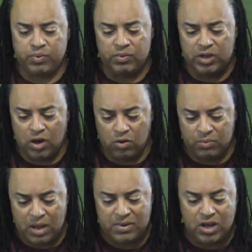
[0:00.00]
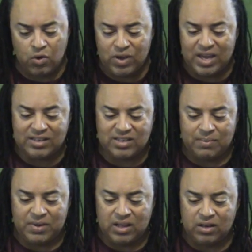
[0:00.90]
maybe go get
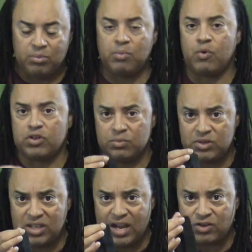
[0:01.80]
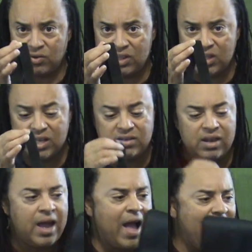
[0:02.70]
something a little bit more substantial than this.
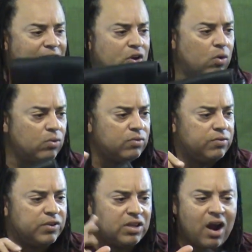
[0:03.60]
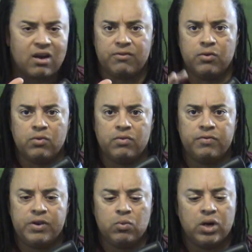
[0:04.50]
I have an old
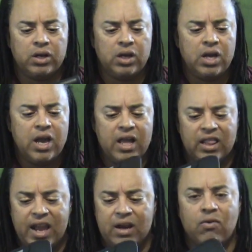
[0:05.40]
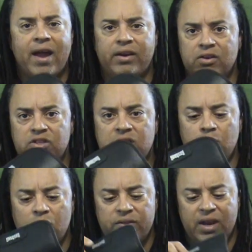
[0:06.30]
photography one laying around here
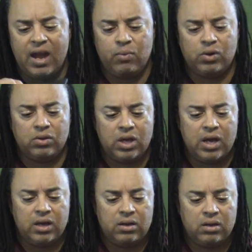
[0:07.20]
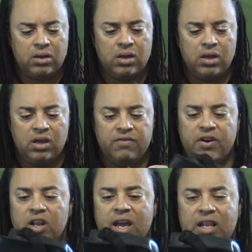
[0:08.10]
somewhere that I will
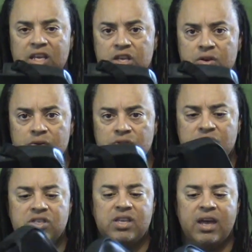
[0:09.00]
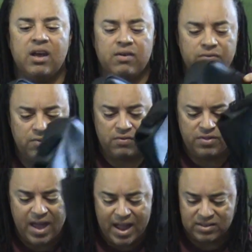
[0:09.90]
very likely use instead of
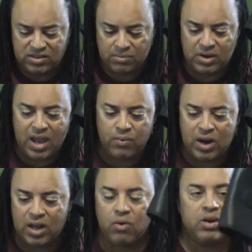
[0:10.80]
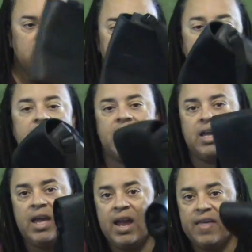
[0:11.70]
that someday when I go on another hike.
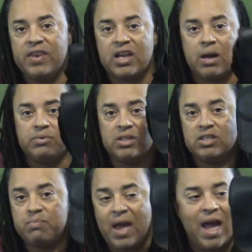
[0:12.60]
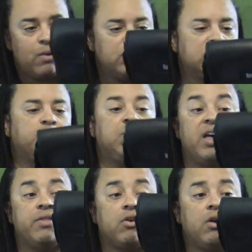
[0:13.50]
And then it comes in this bag, which is
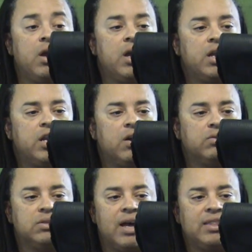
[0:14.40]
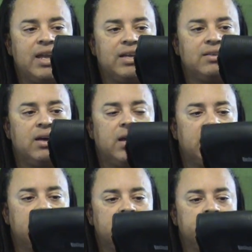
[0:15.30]
pleather. It's not
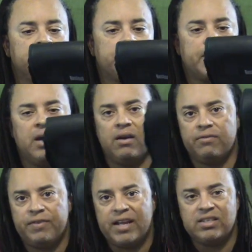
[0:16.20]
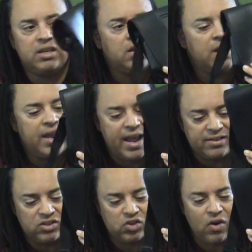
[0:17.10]
that fancy. It
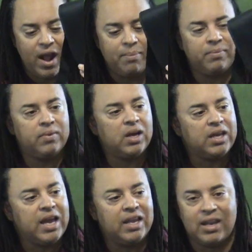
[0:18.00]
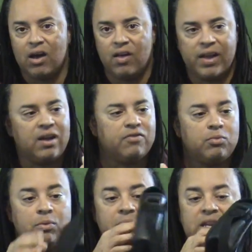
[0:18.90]
has a strap. Again, not all that
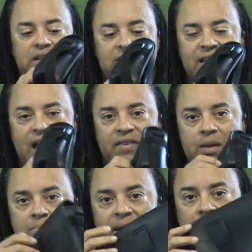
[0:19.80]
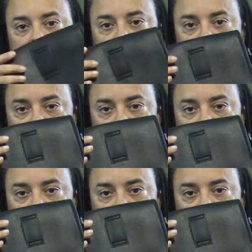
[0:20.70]
comfortable, but it does have a belt